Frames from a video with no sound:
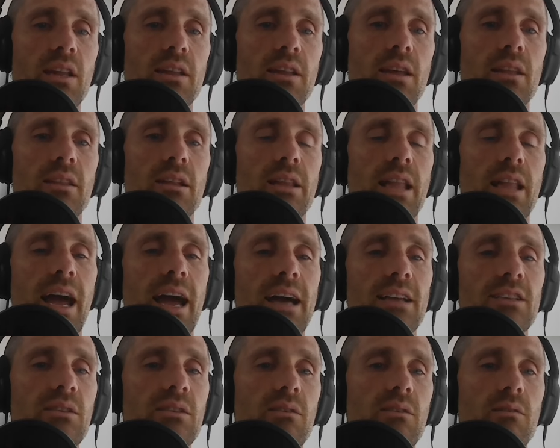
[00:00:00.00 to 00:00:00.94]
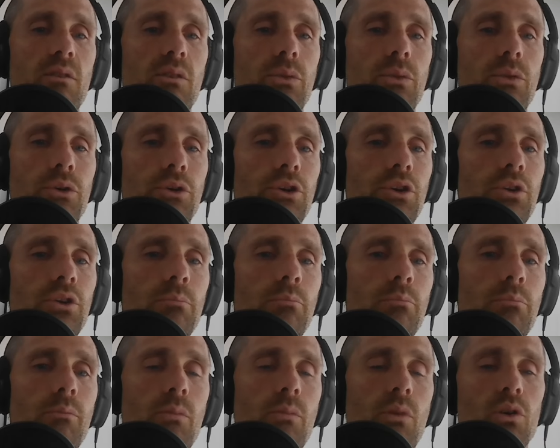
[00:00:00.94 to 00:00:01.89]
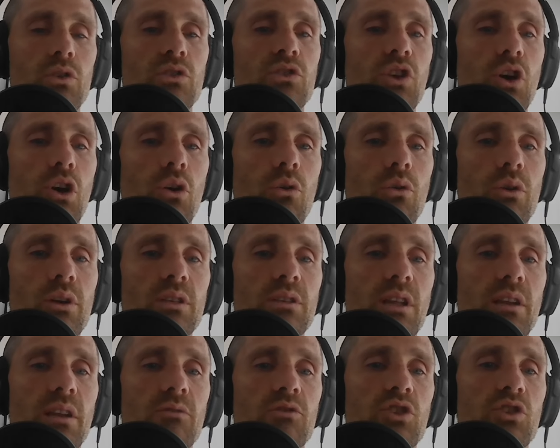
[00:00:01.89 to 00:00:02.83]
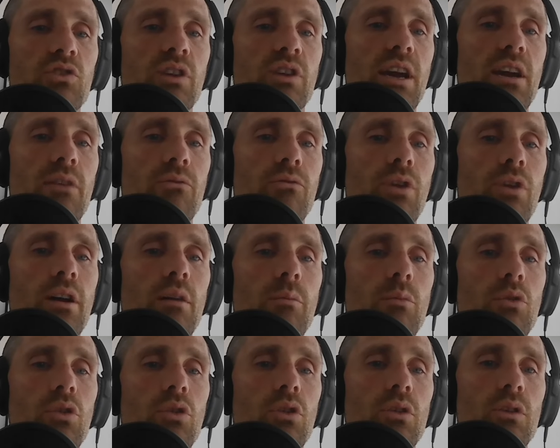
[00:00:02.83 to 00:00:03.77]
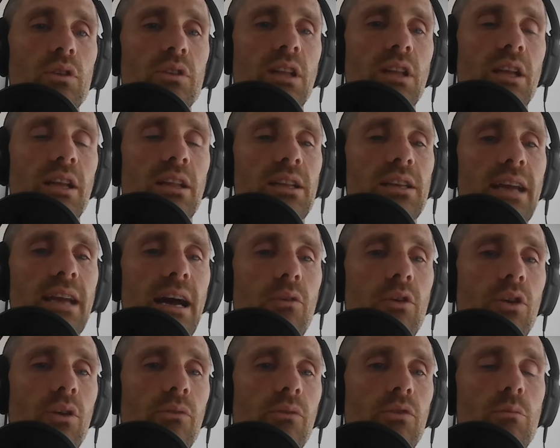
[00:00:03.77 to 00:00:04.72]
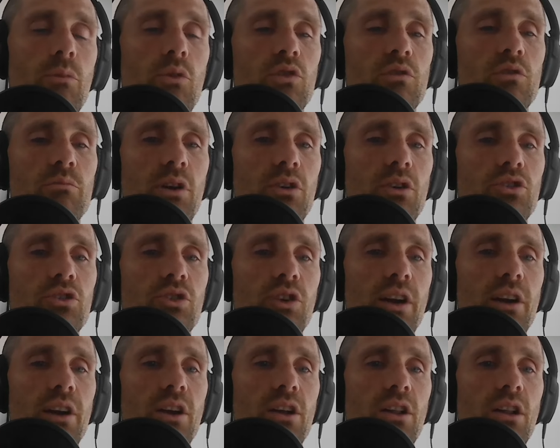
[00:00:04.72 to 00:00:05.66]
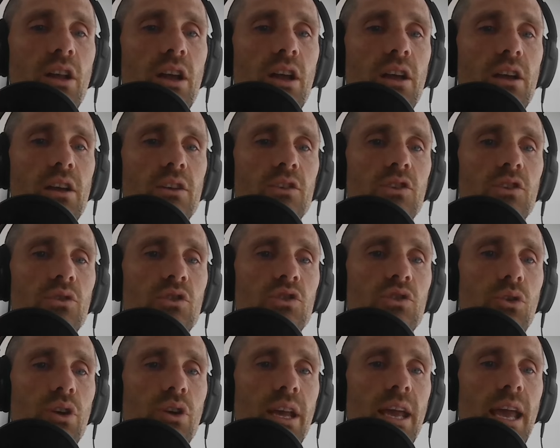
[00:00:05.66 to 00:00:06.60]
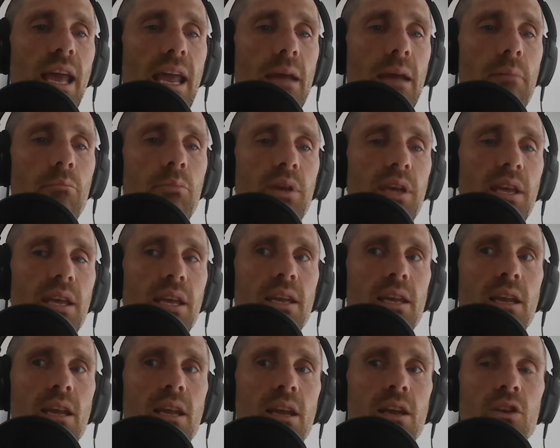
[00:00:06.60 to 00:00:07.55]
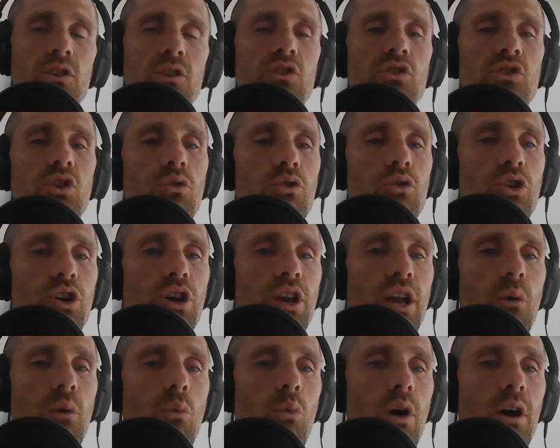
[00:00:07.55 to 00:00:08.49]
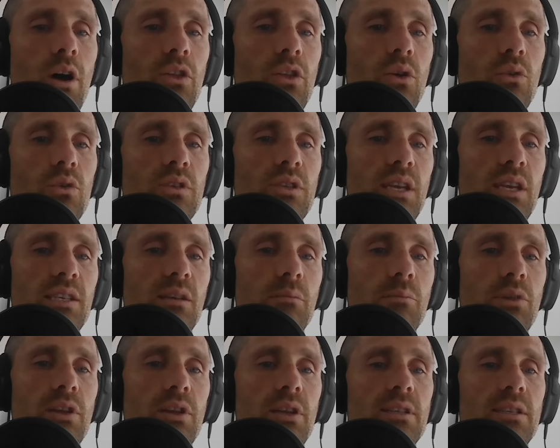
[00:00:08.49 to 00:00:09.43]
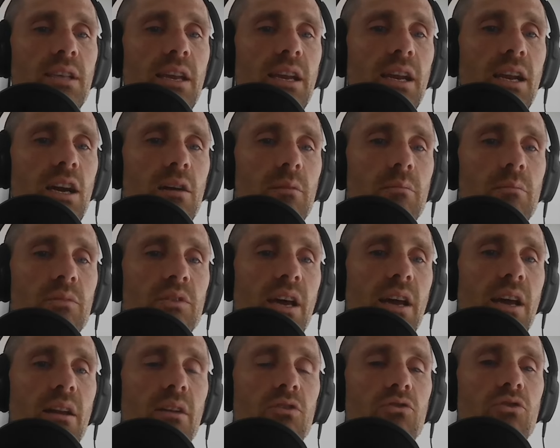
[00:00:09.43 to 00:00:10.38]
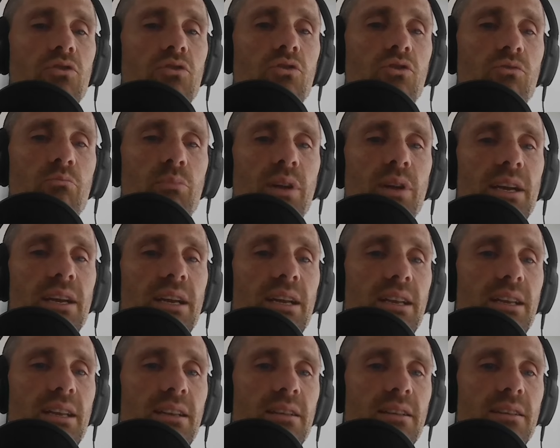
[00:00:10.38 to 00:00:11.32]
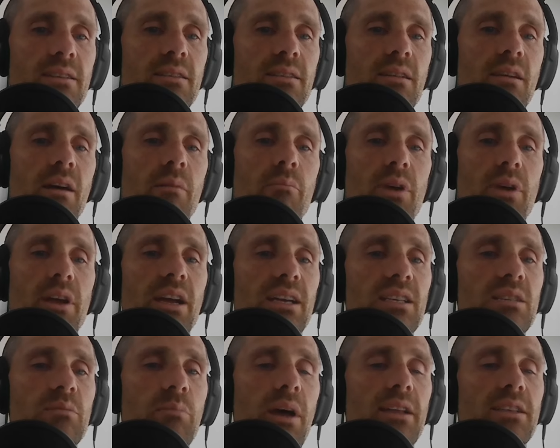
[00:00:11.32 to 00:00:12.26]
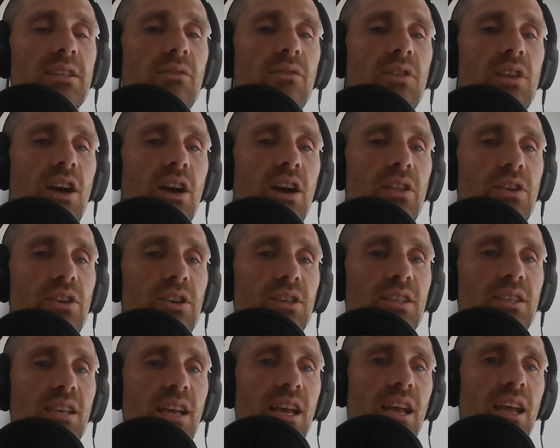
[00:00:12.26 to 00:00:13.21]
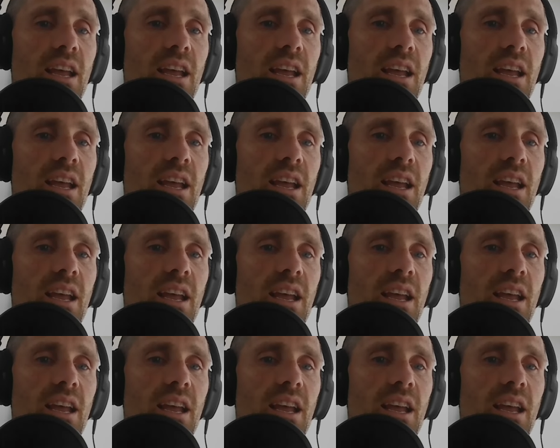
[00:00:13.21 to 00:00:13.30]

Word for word: And then the last third or so is like just kind of runnable, slightly downhill for the most part trail. So you sort of can't be so good at one of those disciplines that it comes at a big a big expense of the others.